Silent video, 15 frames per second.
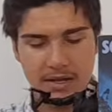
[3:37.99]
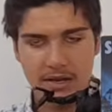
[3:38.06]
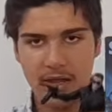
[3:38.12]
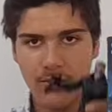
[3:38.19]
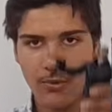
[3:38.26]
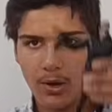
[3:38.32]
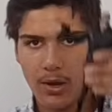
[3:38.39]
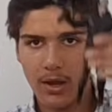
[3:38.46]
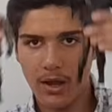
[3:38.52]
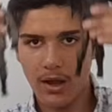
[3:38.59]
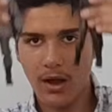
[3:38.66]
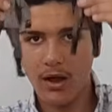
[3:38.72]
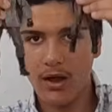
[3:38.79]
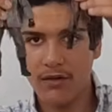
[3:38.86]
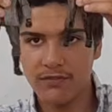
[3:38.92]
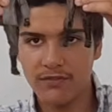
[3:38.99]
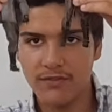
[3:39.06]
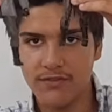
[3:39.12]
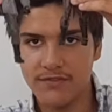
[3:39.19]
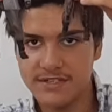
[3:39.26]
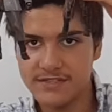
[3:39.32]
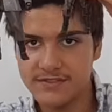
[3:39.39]
lower half
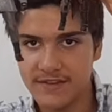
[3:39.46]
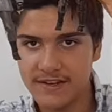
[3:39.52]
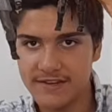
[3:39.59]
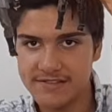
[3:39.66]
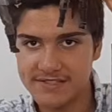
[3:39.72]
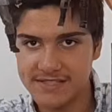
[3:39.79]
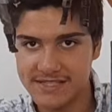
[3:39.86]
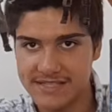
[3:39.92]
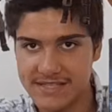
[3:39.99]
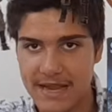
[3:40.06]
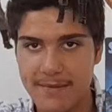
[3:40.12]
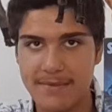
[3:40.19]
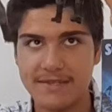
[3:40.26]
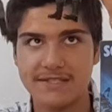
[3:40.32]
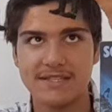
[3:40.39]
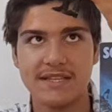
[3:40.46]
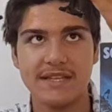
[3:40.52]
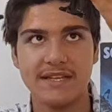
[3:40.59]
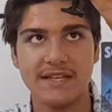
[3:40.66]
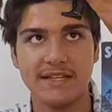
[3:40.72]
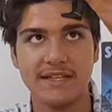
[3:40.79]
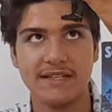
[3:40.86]
of this figure is the same as
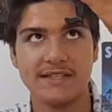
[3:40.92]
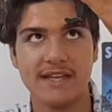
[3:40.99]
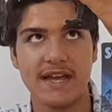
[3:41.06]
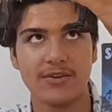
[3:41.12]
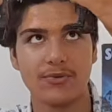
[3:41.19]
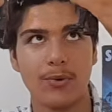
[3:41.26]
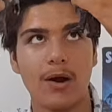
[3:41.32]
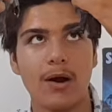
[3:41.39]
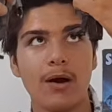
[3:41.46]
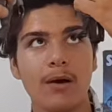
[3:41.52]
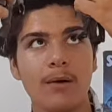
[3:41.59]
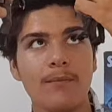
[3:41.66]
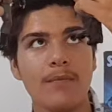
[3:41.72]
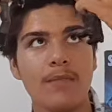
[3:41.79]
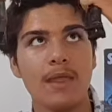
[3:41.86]
the Tech Noir,